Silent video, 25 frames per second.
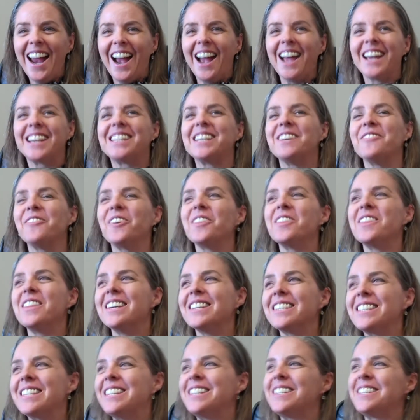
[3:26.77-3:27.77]
except for
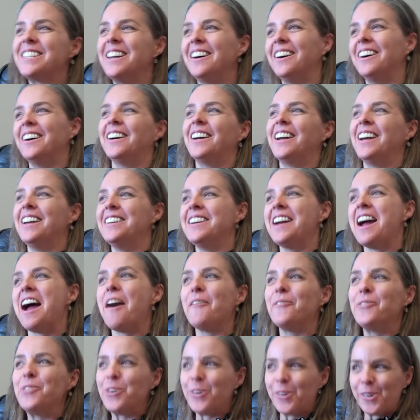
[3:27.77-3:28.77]
this is an
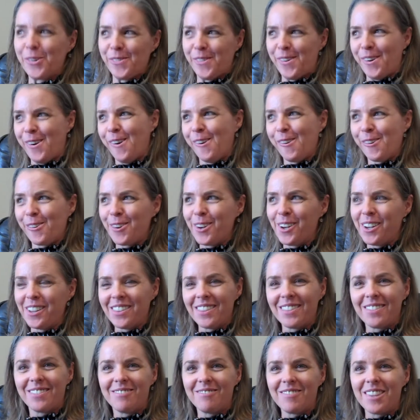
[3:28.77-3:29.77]
abnormal
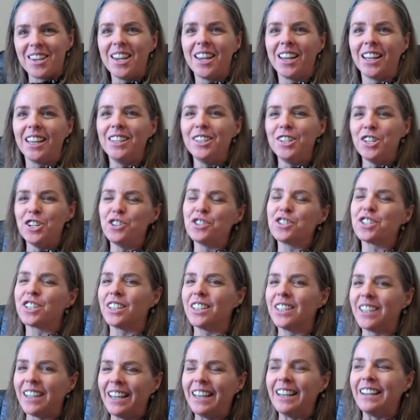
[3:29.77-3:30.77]
thing, and
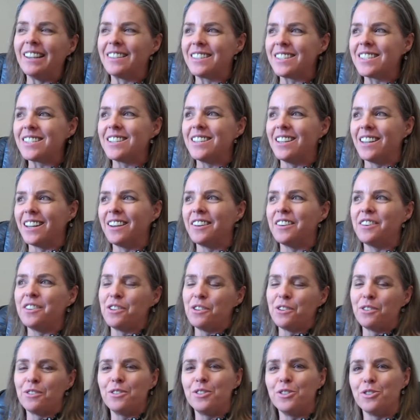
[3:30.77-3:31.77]
usually it's, you know,
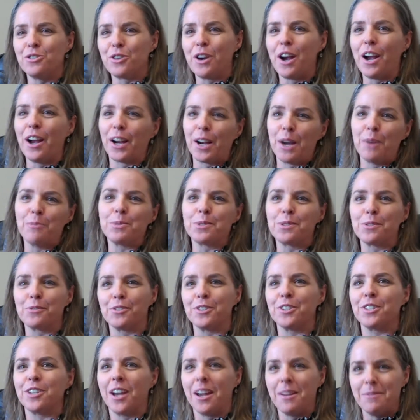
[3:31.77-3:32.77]
you try a couple
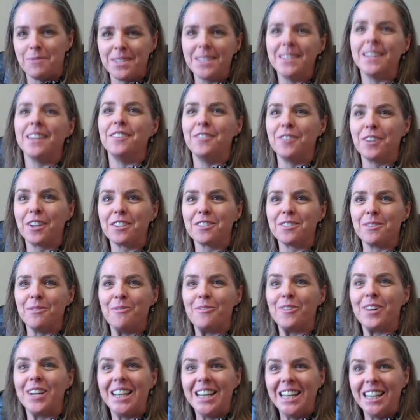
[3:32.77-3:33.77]
different times and then you get
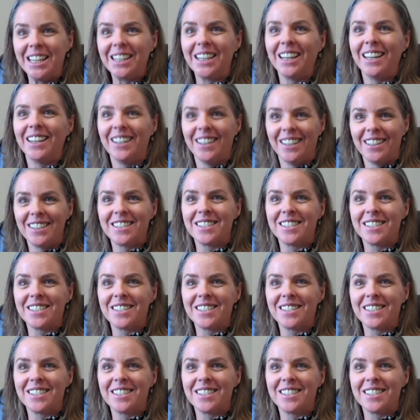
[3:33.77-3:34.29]
some funding, and